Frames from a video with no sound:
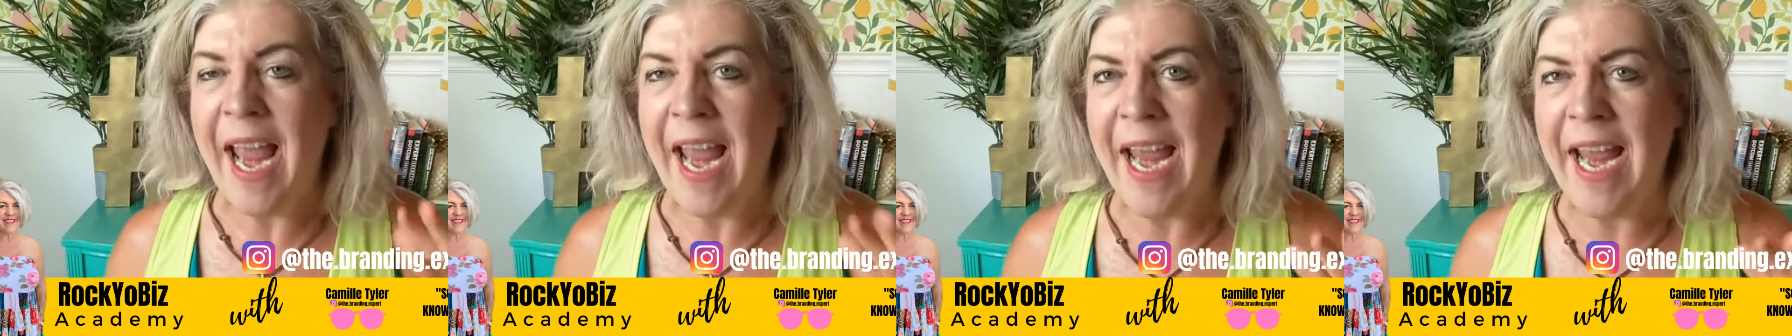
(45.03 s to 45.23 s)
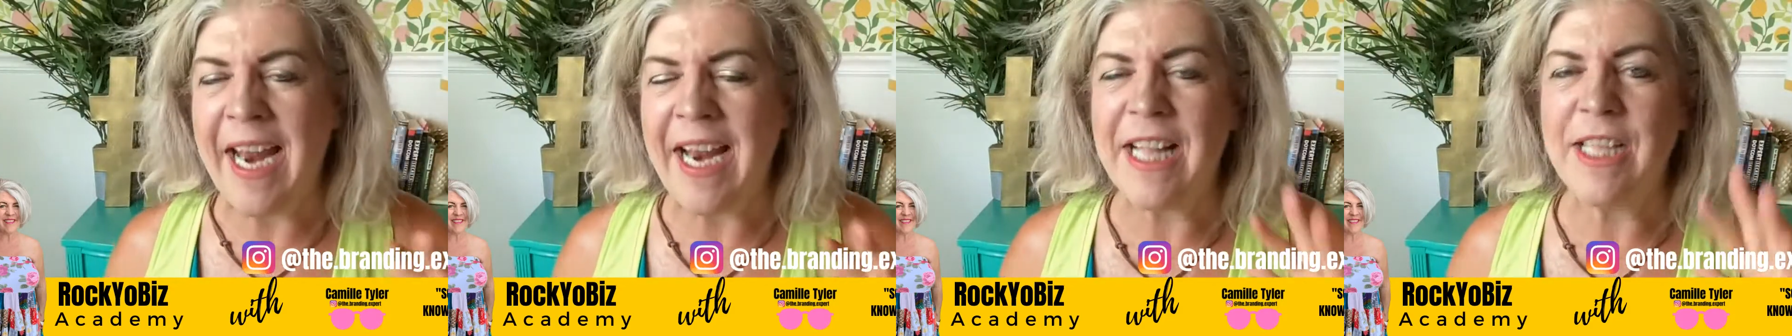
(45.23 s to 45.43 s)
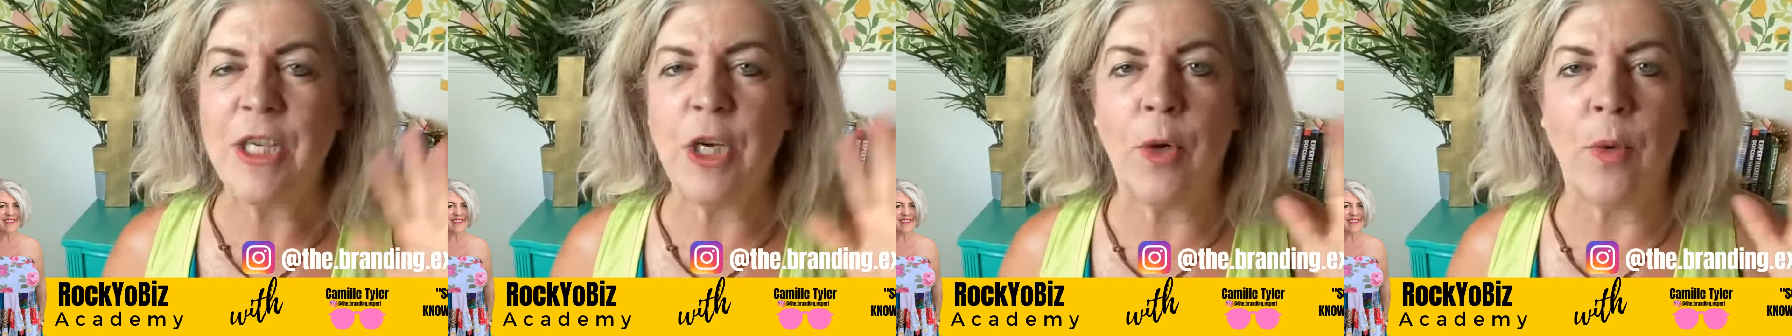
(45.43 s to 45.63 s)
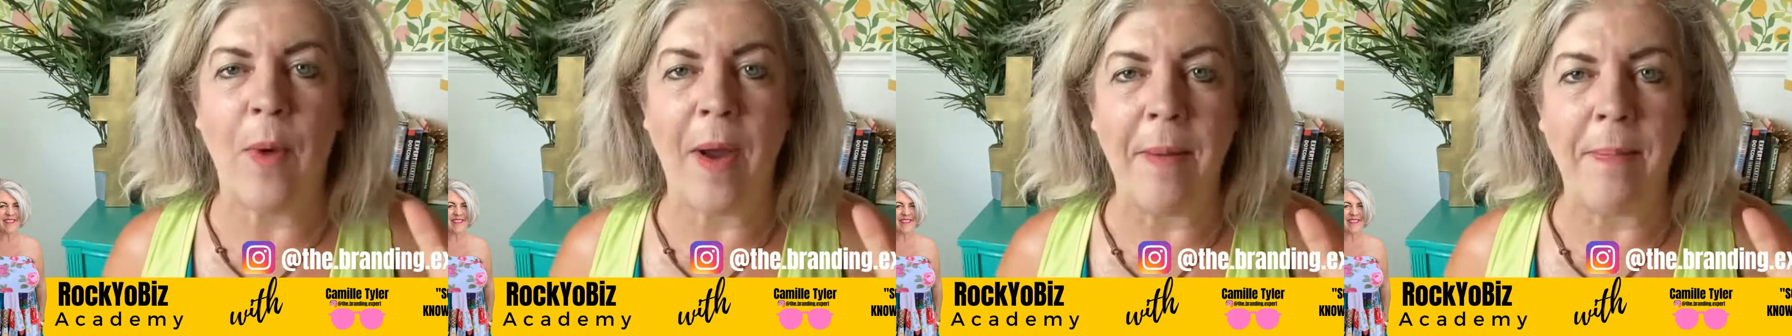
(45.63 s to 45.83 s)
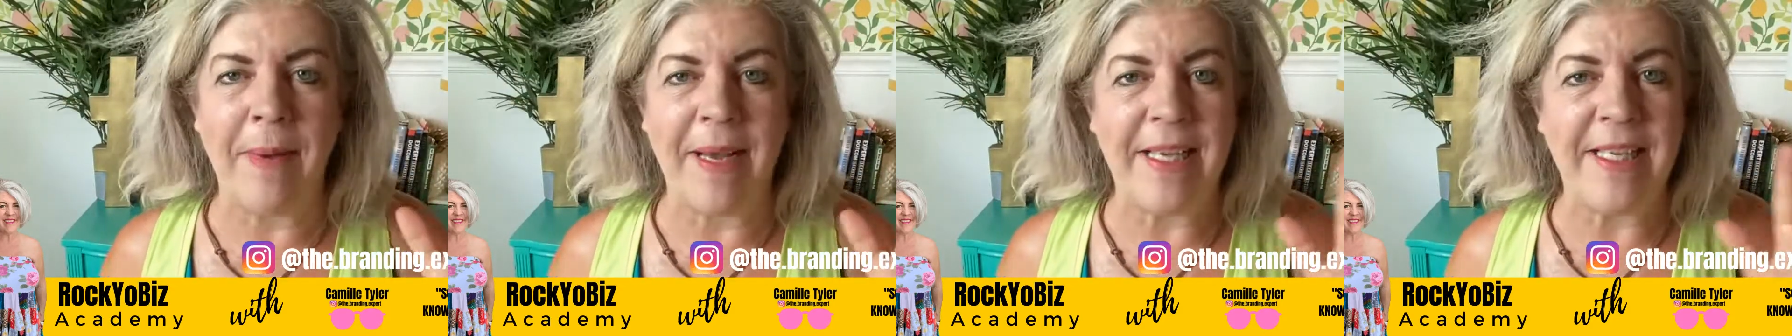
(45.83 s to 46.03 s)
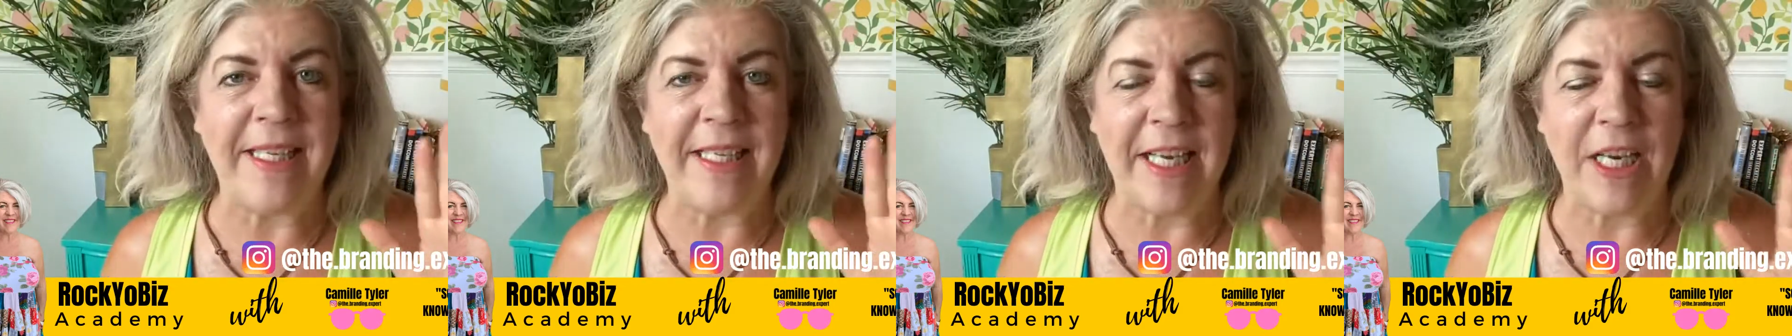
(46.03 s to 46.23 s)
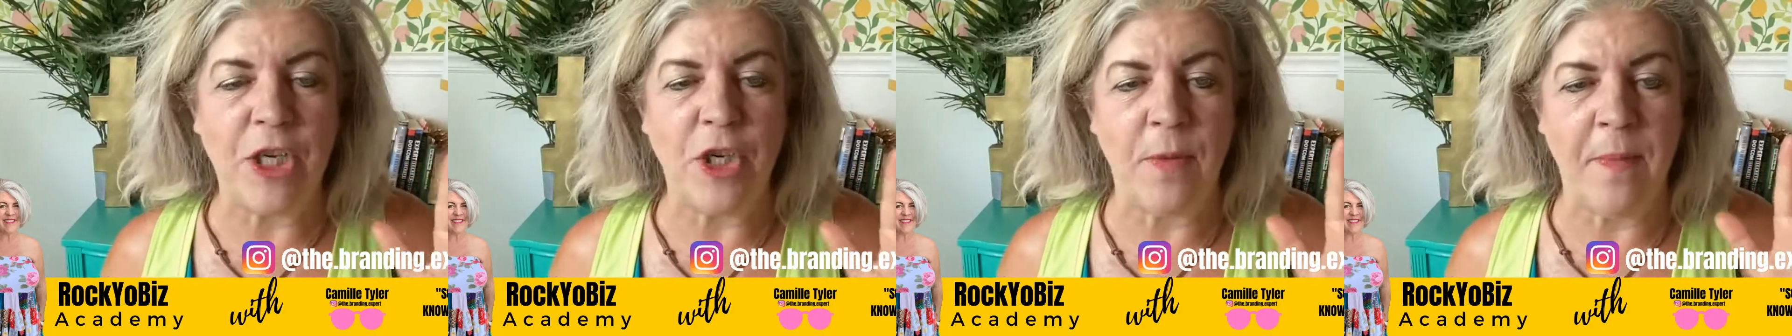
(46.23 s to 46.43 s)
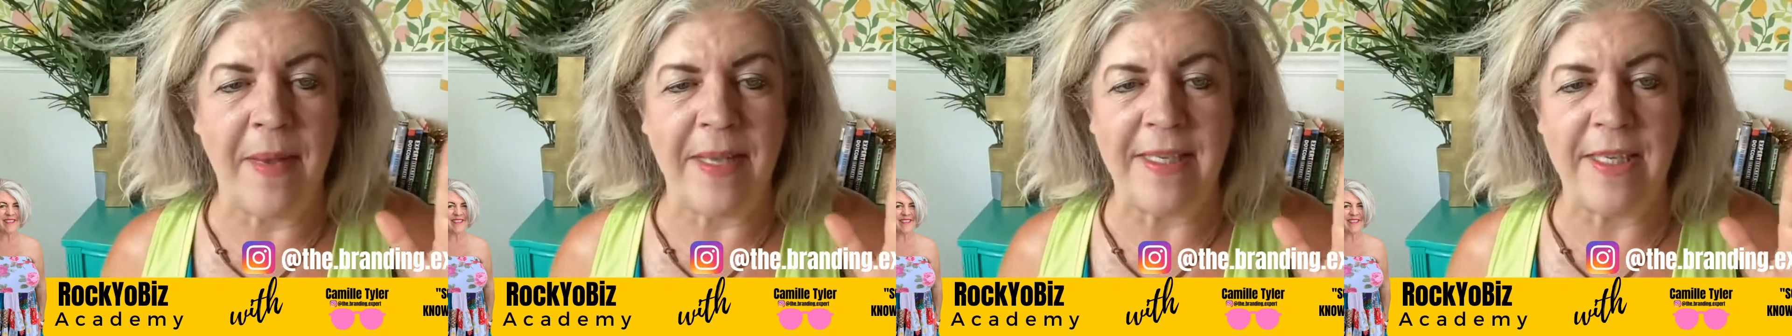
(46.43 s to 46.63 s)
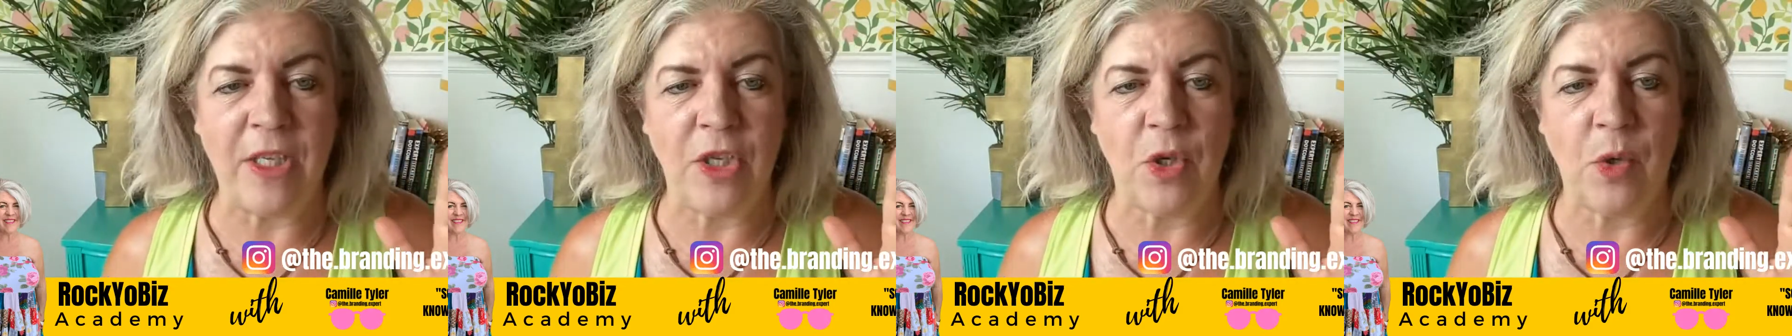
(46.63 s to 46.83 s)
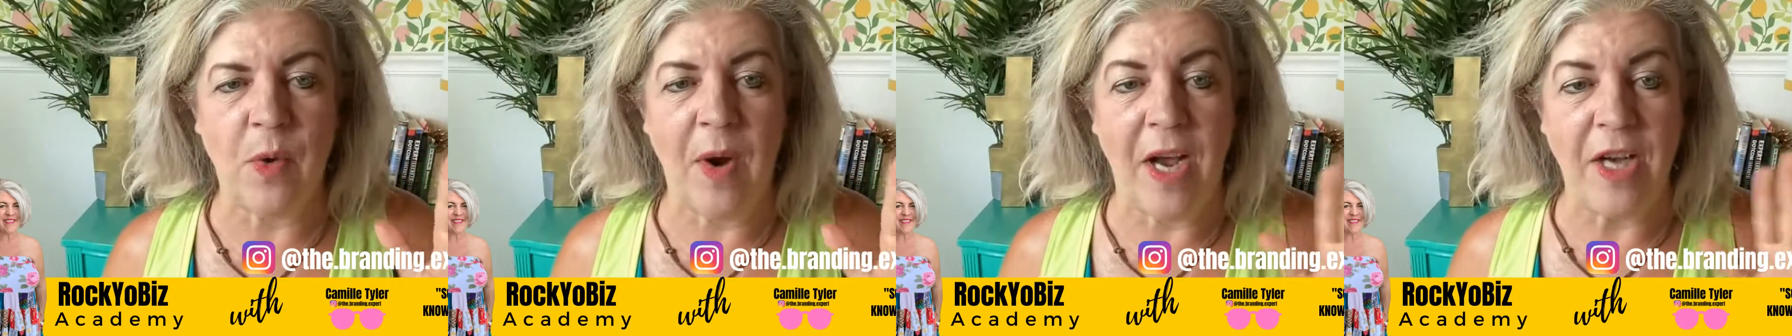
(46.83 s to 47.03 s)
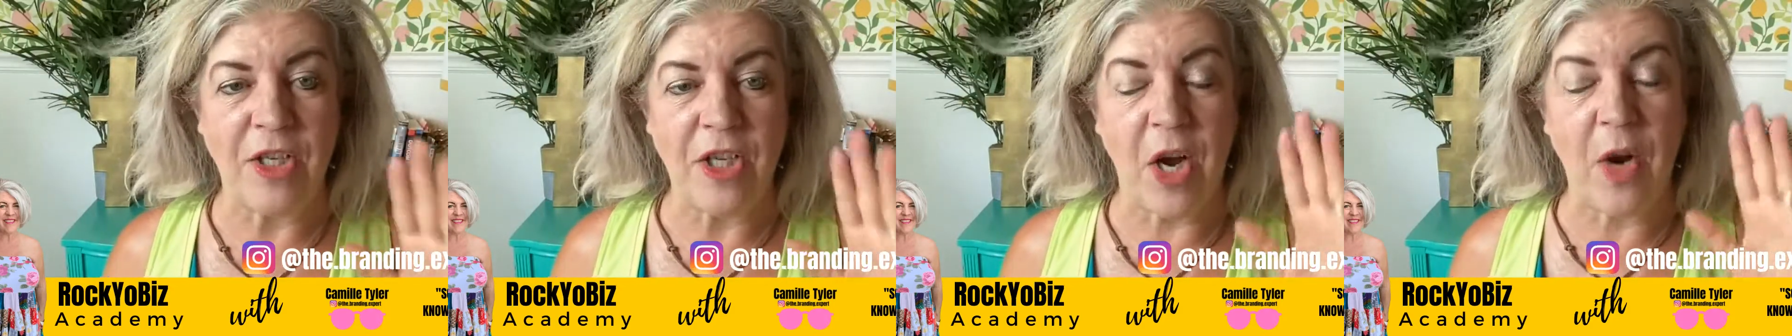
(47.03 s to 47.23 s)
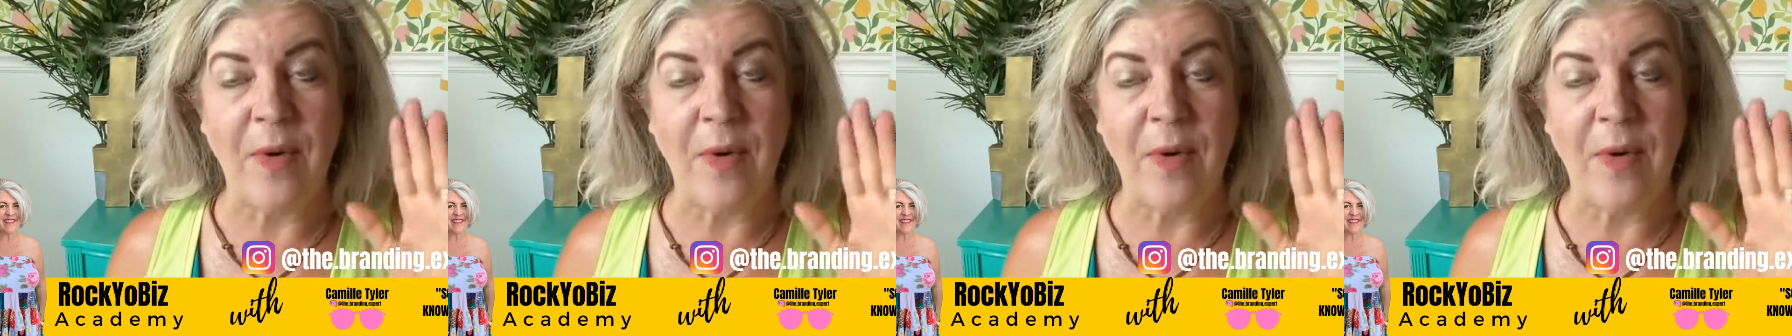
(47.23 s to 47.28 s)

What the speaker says: and it's a great place to get your message across.